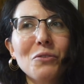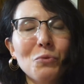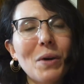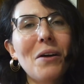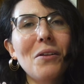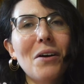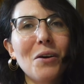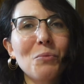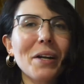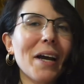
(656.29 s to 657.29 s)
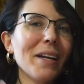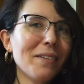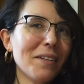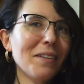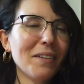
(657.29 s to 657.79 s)
dwell on what I
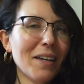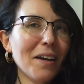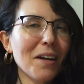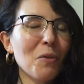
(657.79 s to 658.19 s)
didn't get.